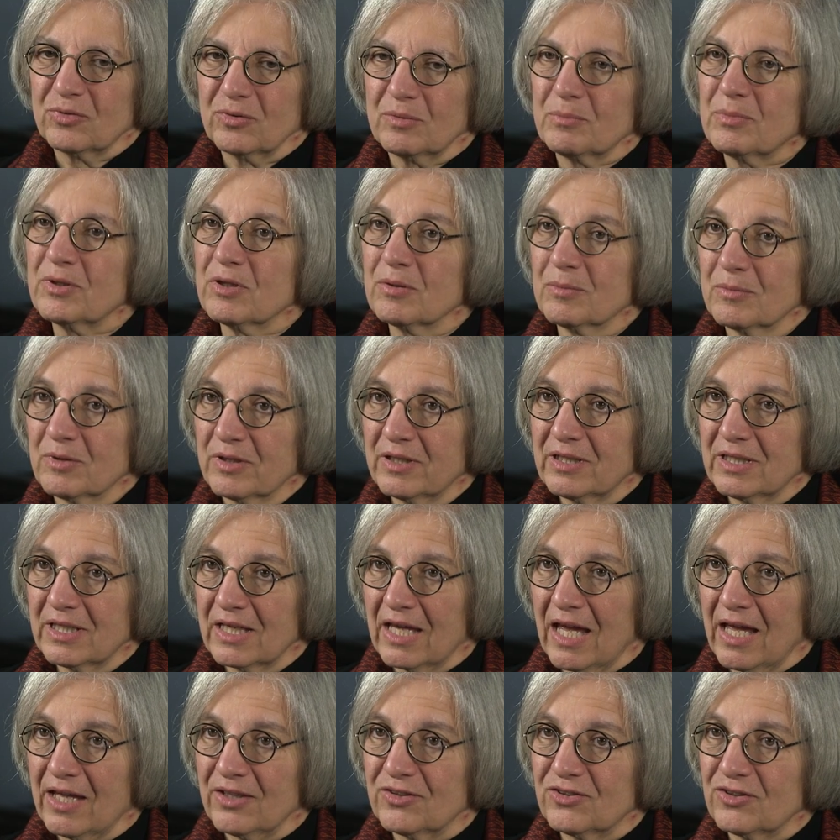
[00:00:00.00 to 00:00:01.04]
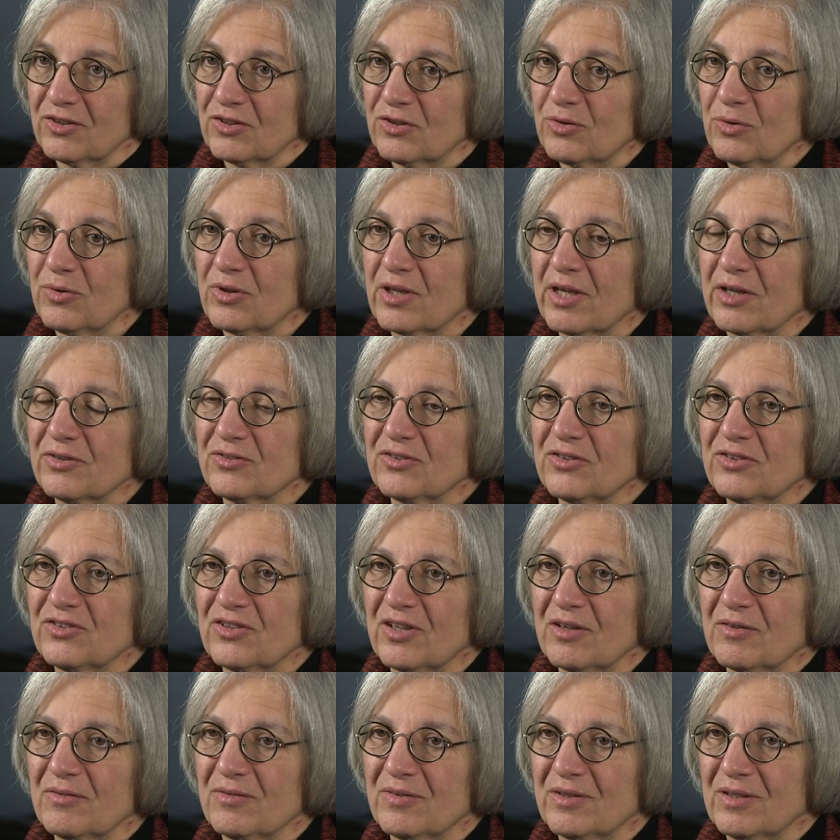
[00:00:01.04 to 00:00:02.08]
So when Bill and Melinda Gates in
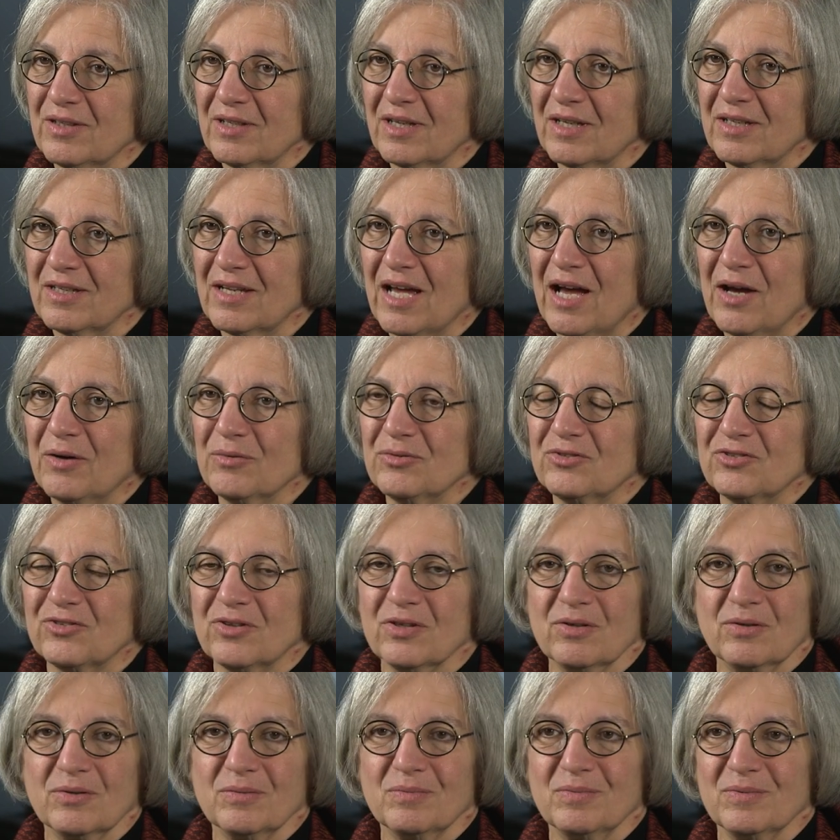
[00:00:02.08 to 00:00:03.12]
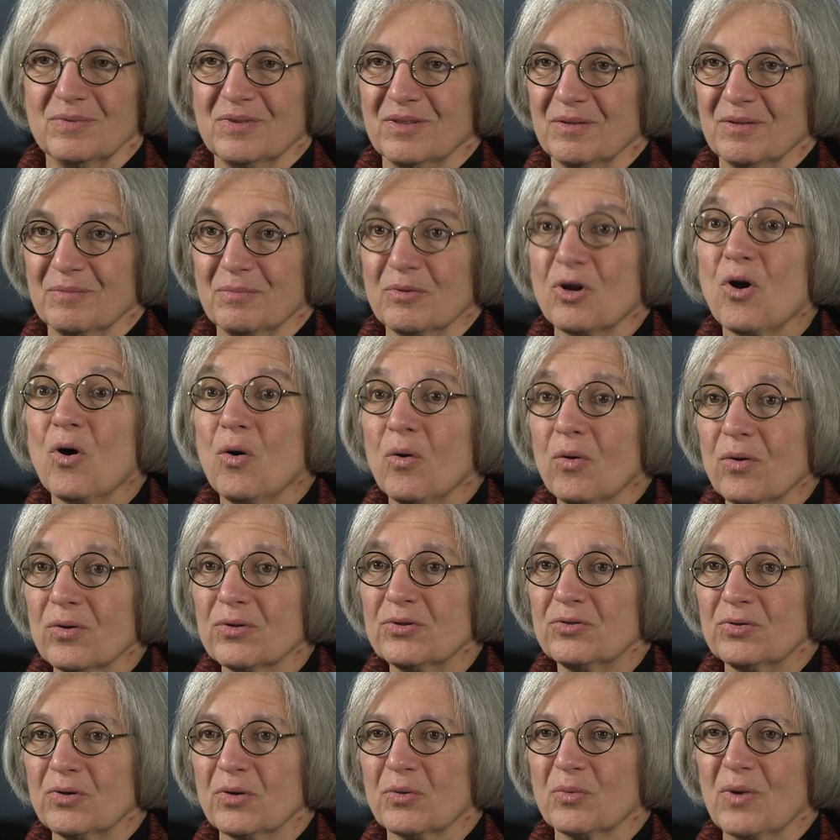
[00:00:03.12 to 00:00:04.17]
2007 announced their the goal
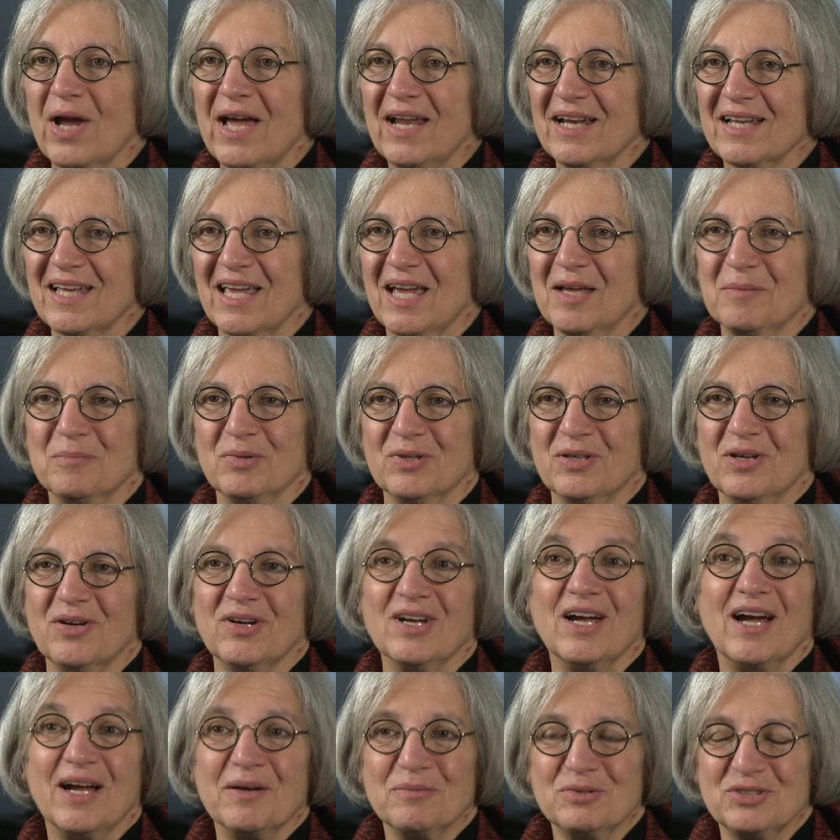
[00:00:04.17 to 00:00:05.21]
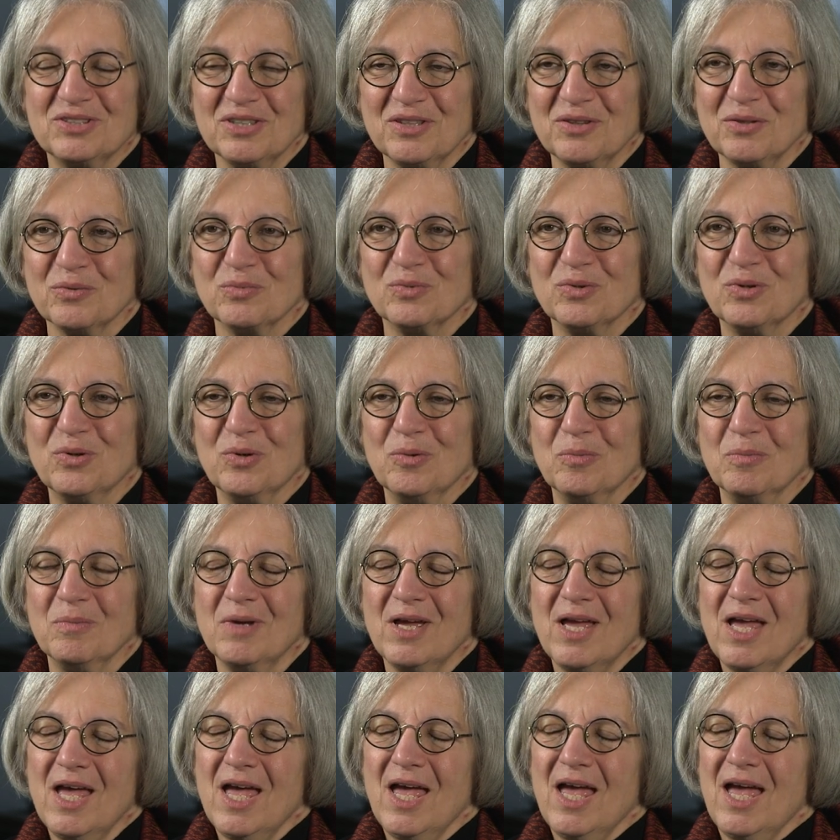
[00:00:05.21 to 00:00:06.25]
to eradicate malaria, I was in the room
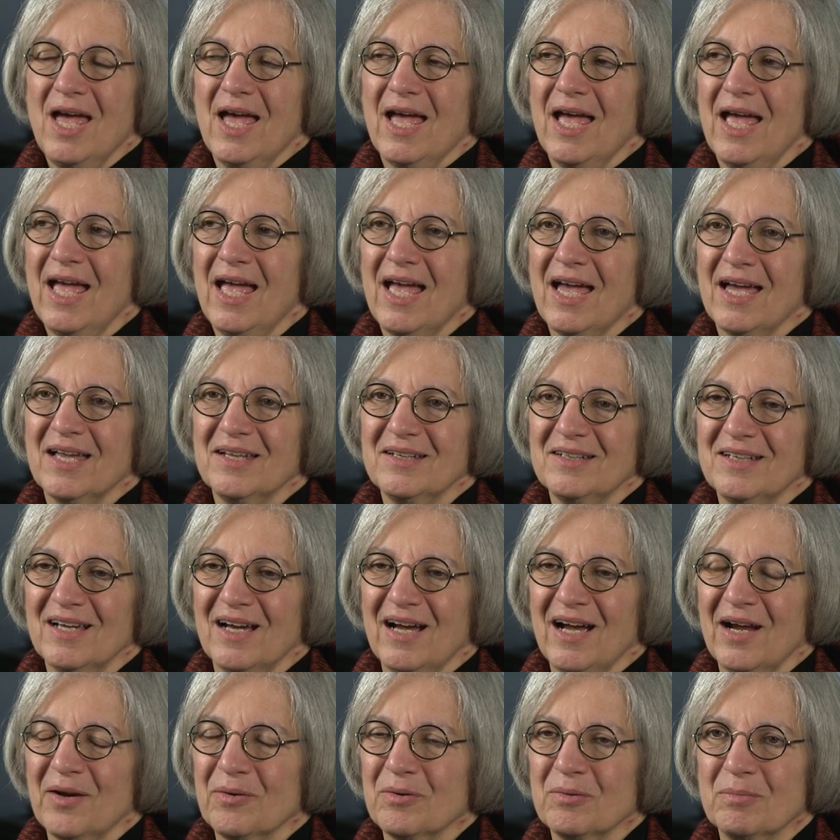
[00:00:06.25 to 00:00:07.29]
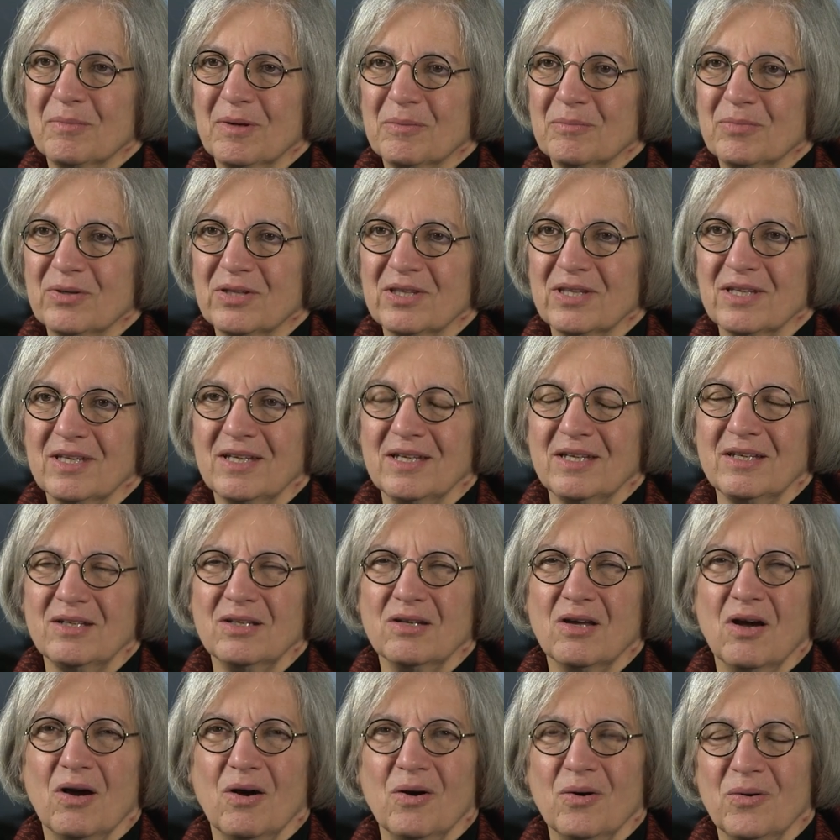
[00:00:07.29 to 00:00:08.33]
and I remember thinking,
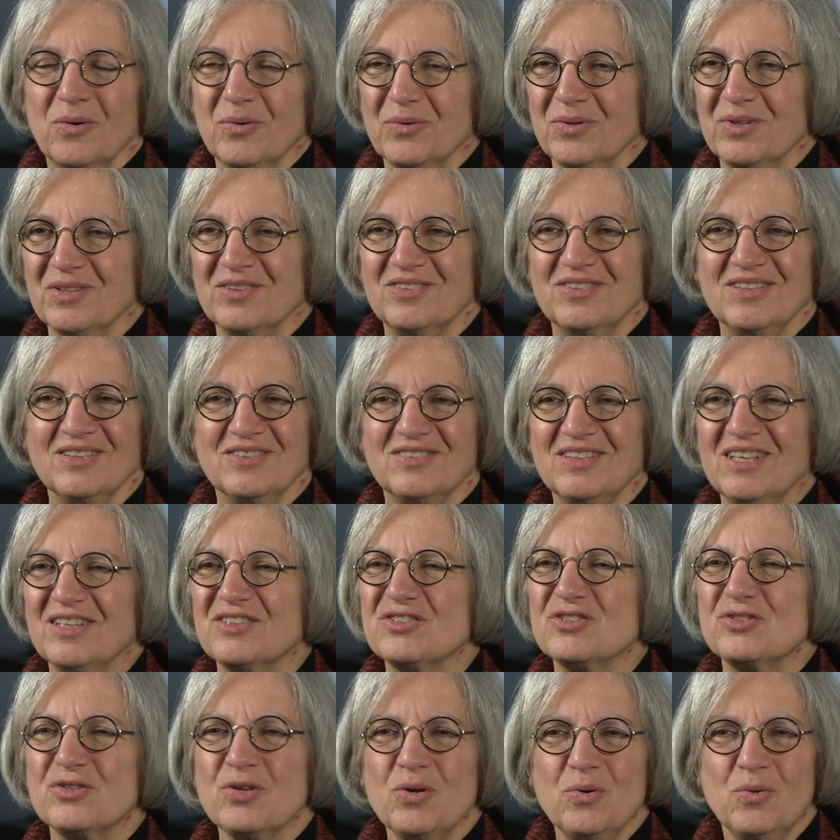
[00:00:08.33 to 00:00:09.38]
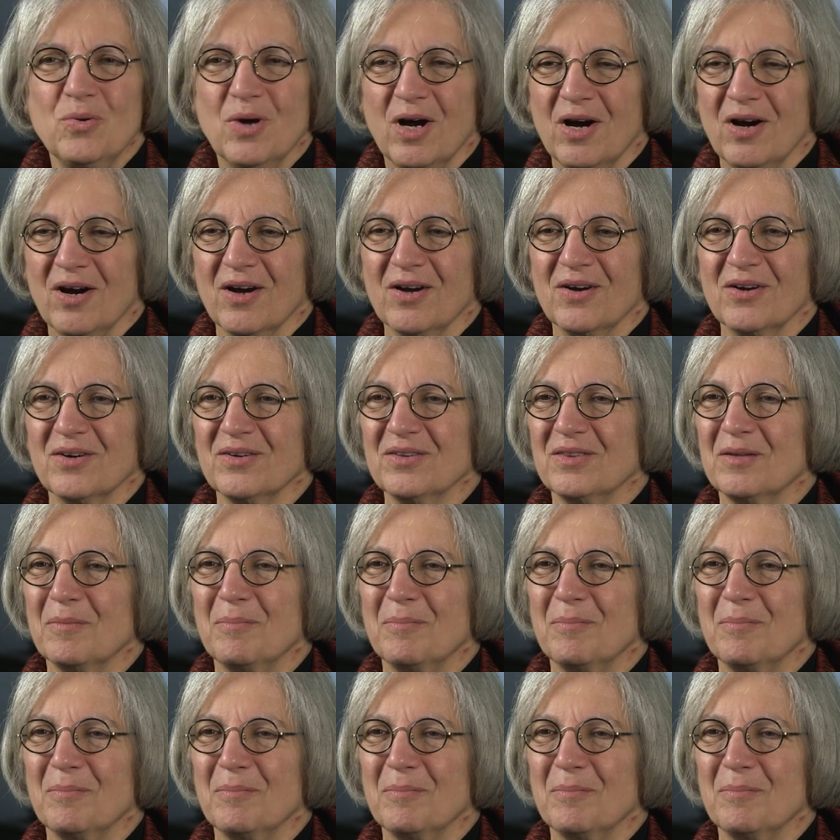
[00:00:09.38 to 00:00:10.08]
no, this is, it's too hard.